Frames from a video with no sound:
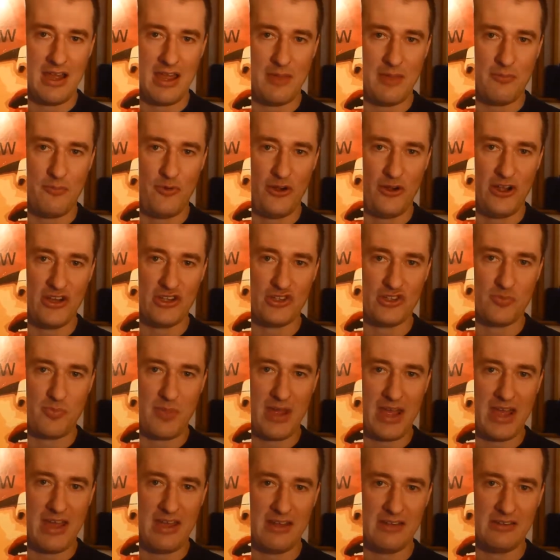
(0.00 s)
a British
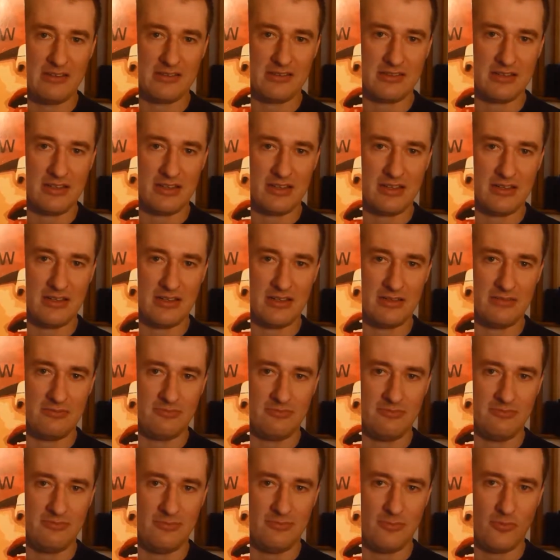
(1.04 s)
band
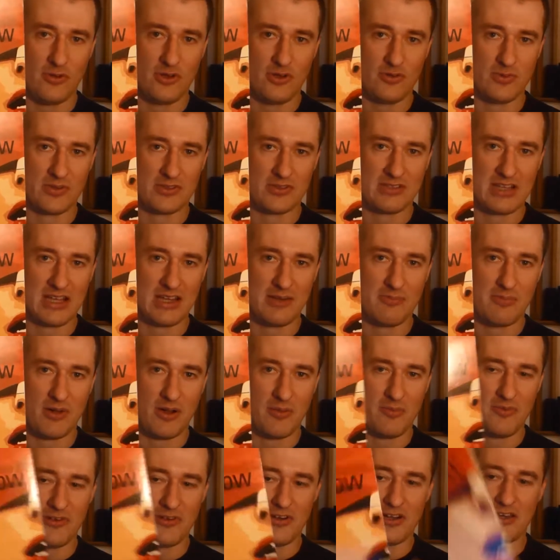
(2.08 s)
which was kind of
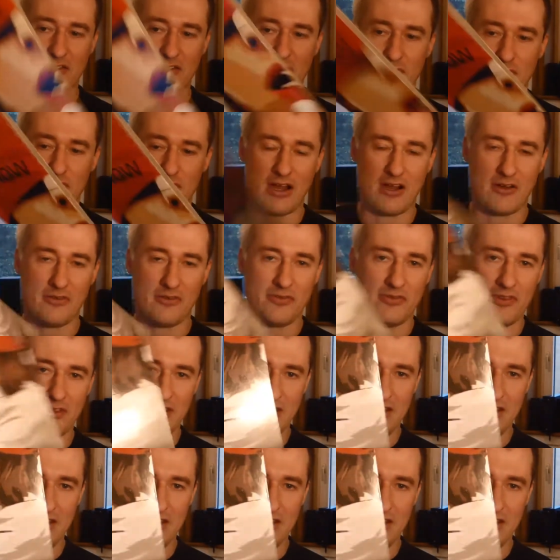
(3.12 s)
popular throughout